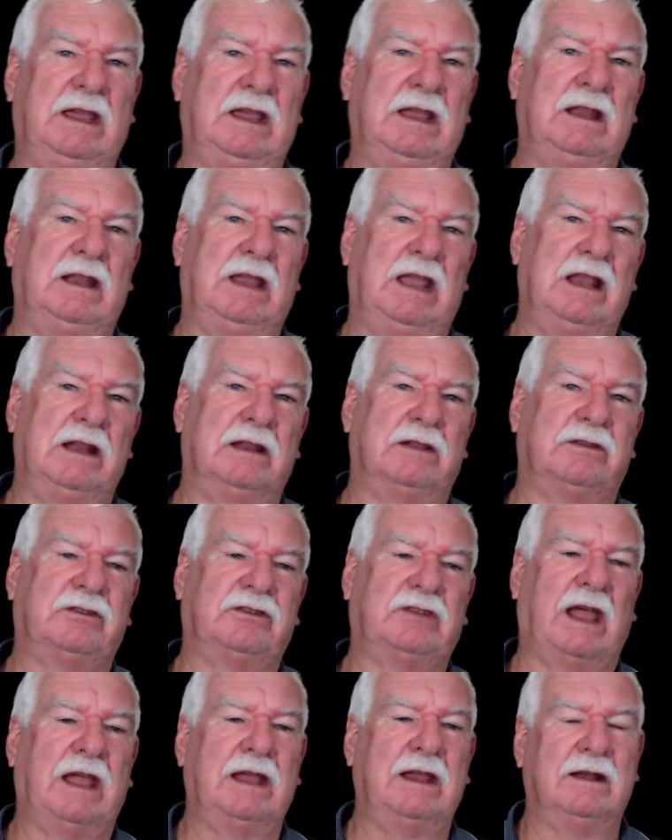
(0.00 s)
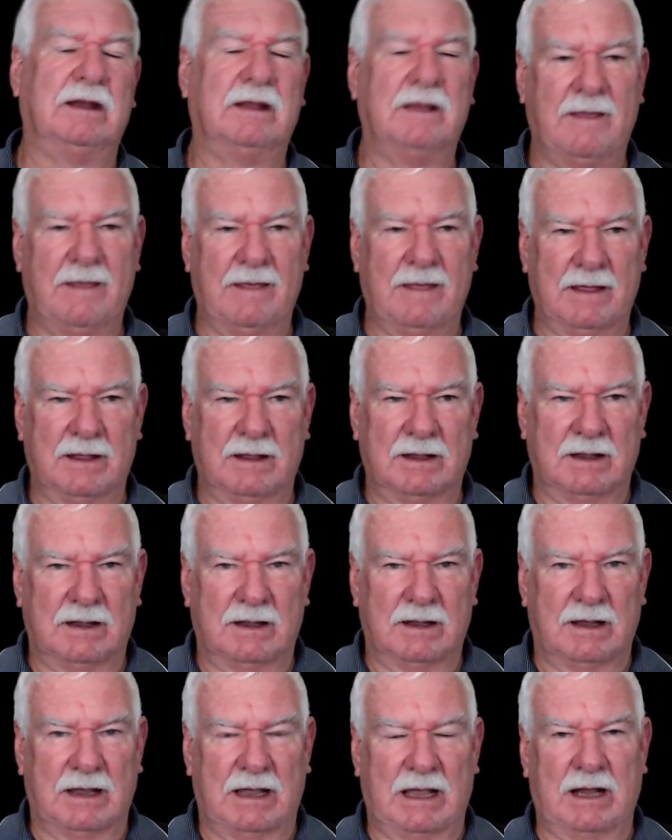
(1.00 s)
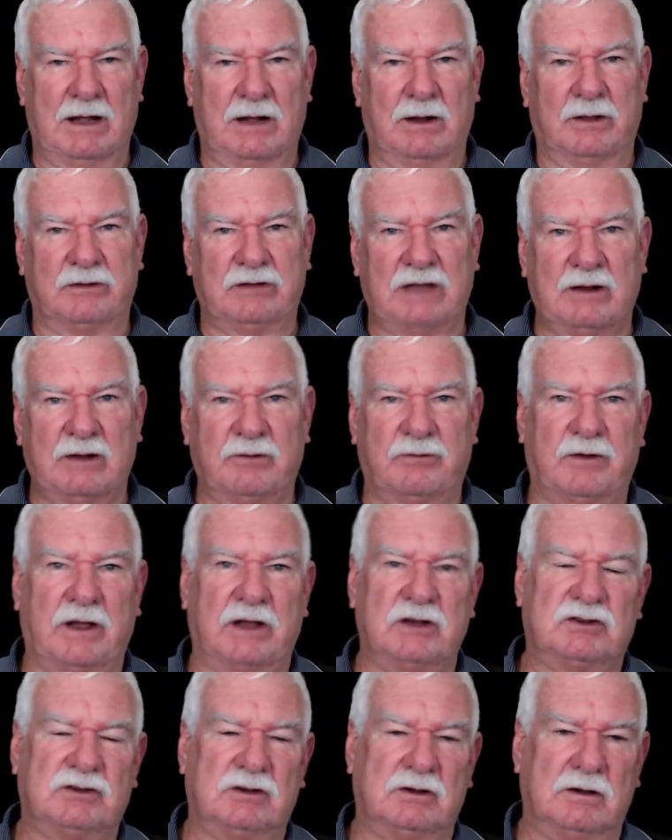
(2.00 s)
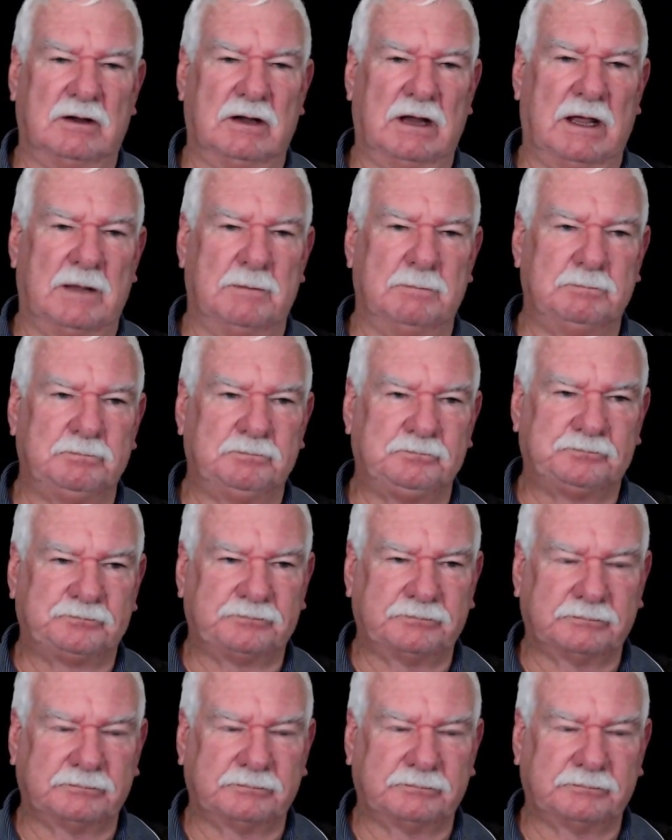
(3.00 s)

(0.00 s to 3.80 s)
the state. And I was at a function